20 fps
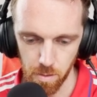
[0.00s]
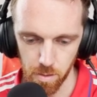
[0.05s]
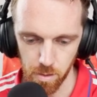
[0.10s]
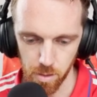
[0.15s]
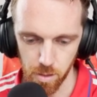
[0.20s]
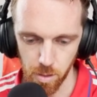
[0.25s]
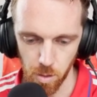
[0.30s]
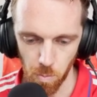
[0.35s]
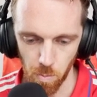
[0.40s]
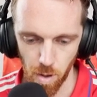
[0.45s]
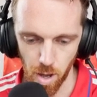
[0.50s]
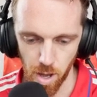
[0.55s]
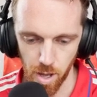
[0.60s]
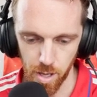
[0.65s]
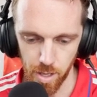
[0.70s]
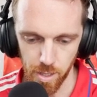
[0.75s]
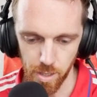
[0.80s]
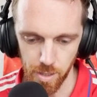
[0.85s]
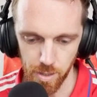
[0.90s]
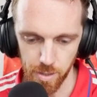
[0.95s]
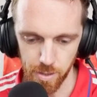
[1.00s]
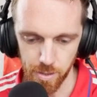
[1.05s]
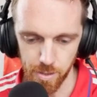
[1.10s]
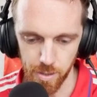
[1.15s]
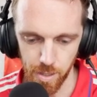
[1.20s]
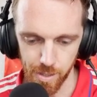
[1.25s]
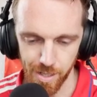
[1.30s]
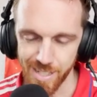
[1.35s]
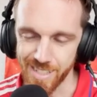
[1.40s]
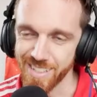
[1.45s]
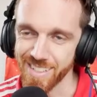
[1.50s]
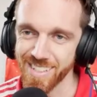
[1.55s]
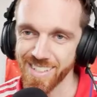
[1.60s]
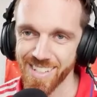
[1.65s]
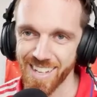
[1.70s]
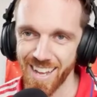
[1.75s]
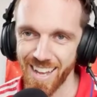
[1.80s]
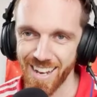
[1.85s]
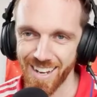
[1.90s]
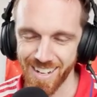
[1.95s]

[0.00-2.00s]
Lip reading: Khmer youngins